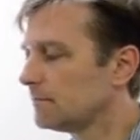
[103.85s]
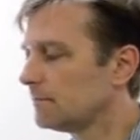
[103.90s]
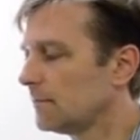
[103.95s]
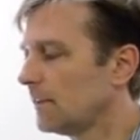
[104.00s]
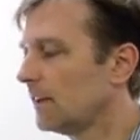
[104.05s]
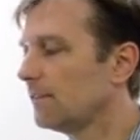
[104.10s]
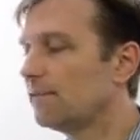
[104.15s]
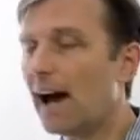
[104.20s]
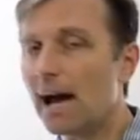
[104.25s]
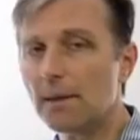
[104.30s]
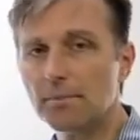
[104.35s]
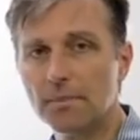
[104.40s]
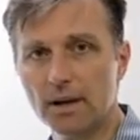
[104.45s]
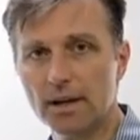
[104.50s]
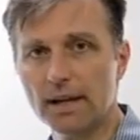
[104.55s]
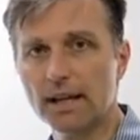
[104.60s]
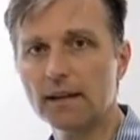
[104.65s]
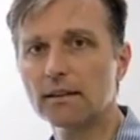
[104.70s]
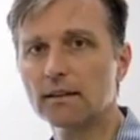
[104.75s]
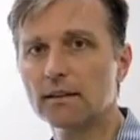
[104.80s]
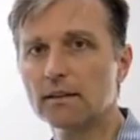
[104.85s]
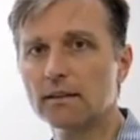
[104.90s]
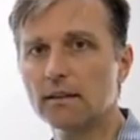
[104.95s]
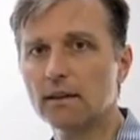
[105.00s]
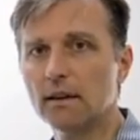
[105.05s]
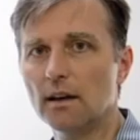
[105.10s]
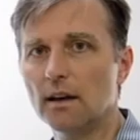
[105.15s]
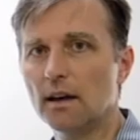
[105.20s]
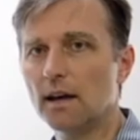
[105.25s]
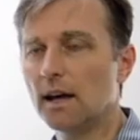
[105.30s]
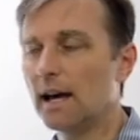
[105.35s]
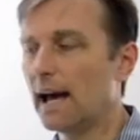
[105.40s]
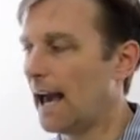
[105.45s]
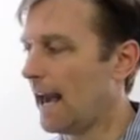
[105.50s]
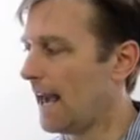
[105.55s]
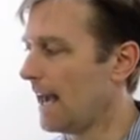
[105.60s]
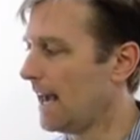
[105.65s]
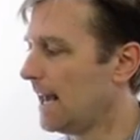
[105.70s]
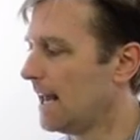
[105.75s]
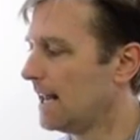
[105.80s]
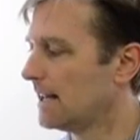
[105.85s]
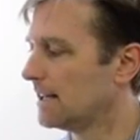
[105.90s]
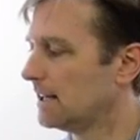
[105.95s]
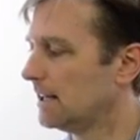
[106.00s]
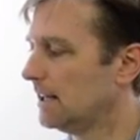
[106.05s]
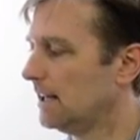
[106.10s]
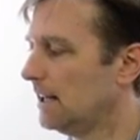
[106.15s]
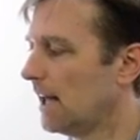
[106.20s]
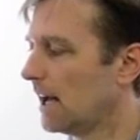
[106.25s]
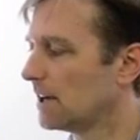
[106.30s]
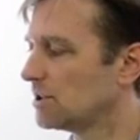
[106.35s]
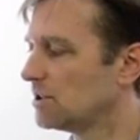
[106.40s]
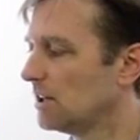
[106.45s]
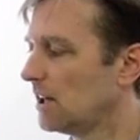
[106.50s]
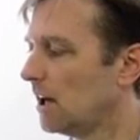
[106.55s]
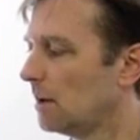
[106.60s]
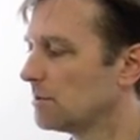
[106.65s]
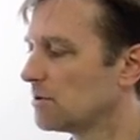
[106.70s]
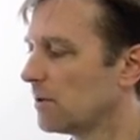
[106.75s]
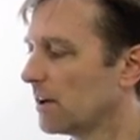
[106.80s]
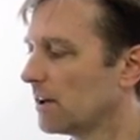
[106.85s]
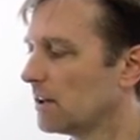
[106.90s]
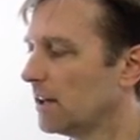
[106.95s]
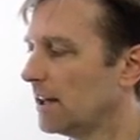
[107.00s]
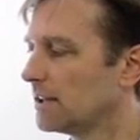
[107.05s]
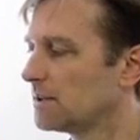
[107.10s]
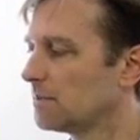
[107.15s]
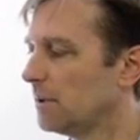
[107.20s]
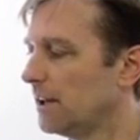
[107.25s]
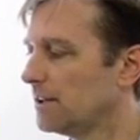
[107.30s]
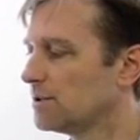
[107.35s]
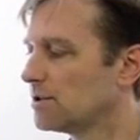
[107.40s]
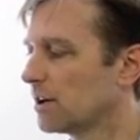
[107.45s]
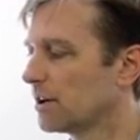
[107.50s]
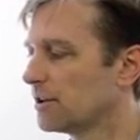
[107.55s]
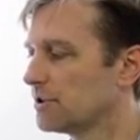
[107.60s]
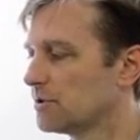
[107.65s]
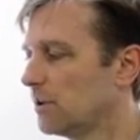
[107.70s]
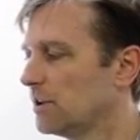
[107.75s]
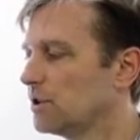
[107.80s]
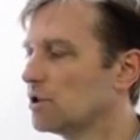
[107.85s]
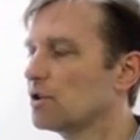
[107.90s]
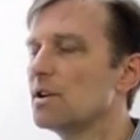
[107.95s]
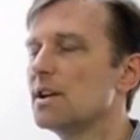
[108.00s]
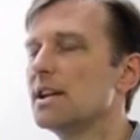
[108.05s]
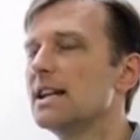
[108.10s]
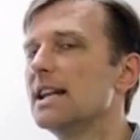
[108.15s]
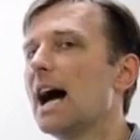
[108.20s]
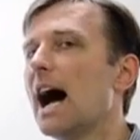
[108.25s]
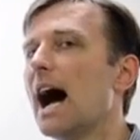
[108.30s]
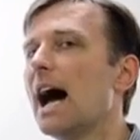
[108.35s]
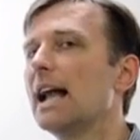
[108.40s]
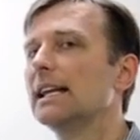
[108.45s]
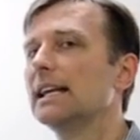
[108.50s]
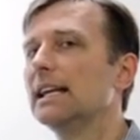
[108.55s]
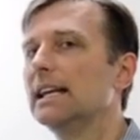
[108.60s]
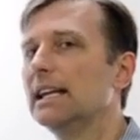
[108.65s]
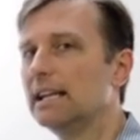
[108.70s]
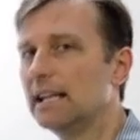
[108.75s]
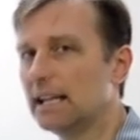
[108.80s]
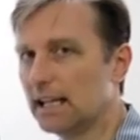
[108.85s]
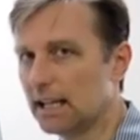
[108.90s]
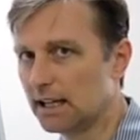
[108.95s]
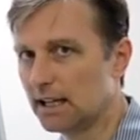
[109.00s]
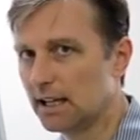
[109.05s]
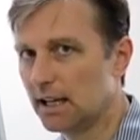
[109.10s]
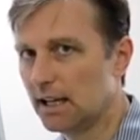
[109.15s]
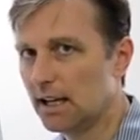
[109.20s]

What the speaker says: fat burning, and it actually helps regulate blood sugars when you're not eating.